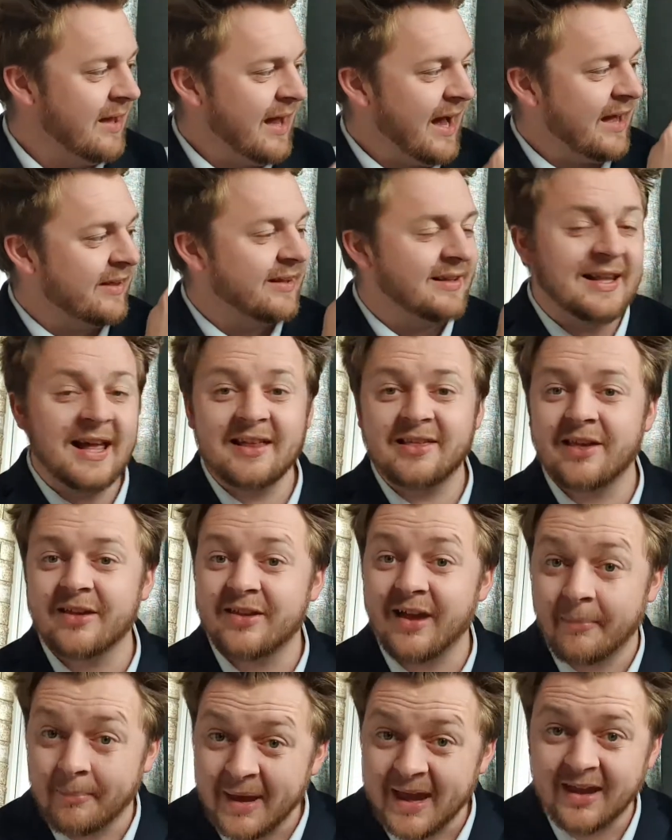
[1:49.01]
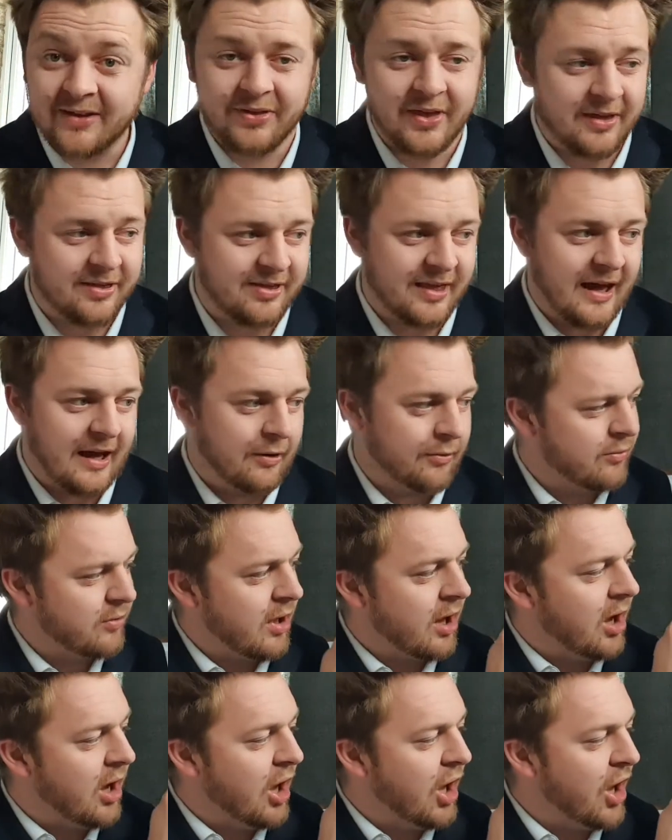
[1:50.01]
And the letters that make this sound
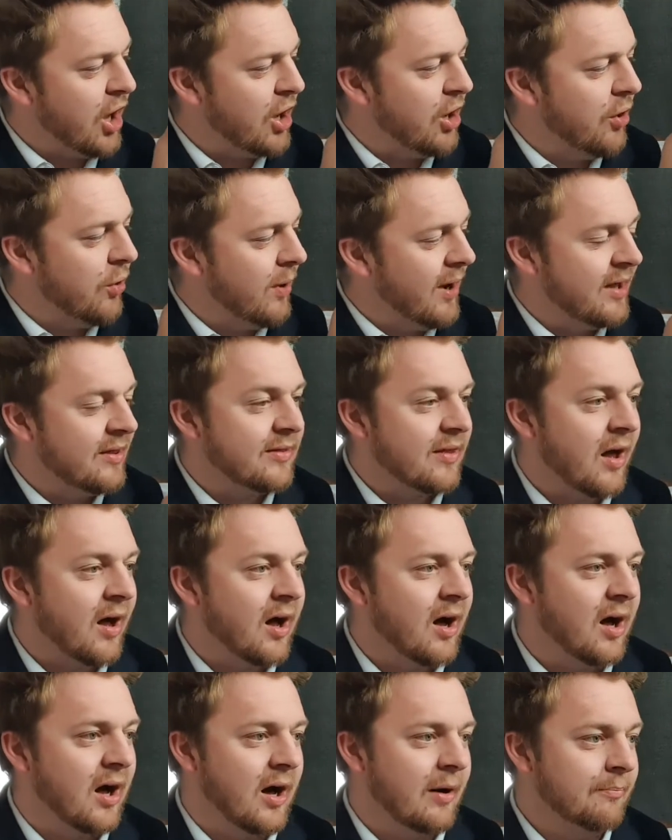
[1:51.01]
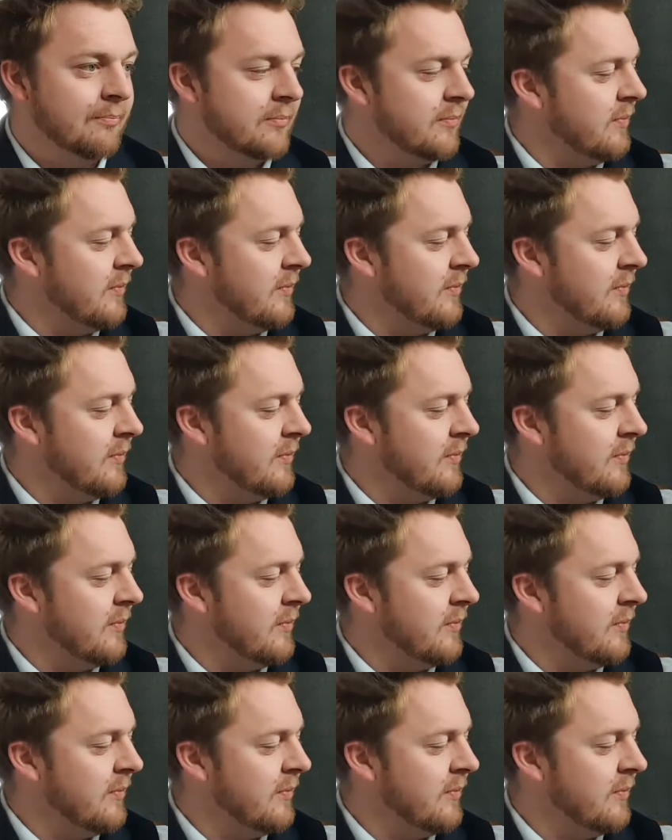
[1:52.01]
are O and R.